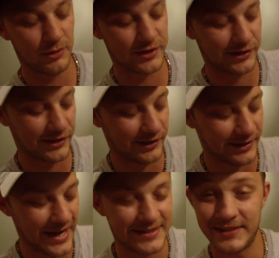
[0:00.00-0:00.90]
he was a
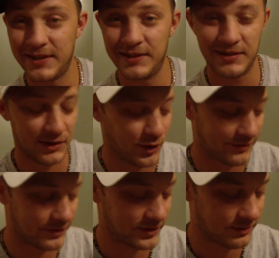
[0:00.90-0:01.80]
little hesitant to
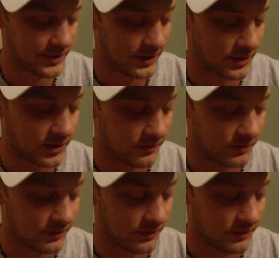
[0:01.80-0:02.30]
offer it to me,